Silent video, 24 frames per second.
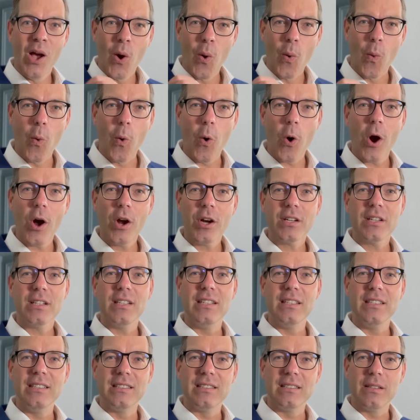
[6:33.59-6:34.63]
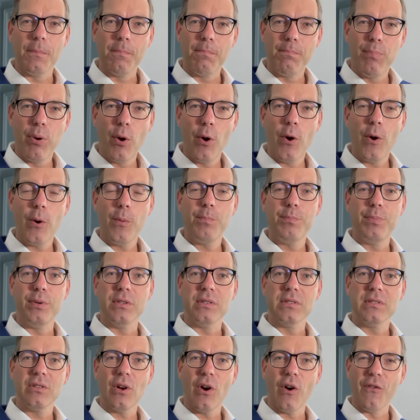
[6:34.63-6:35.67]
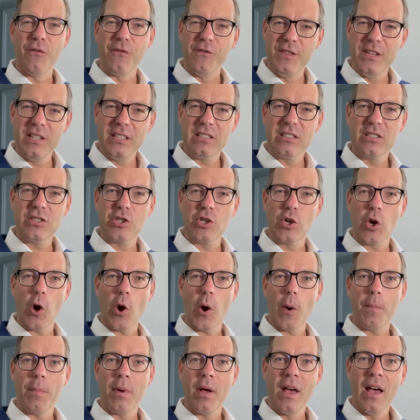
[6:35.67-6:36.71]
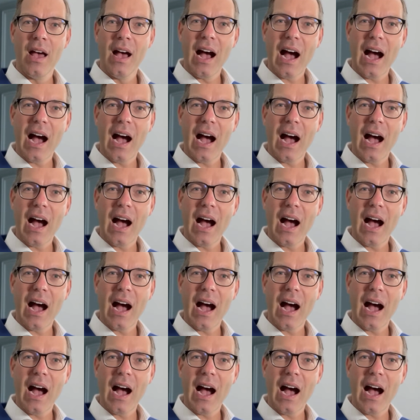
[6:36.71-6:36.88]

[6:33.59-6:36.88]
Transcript: What is the purpose of this job?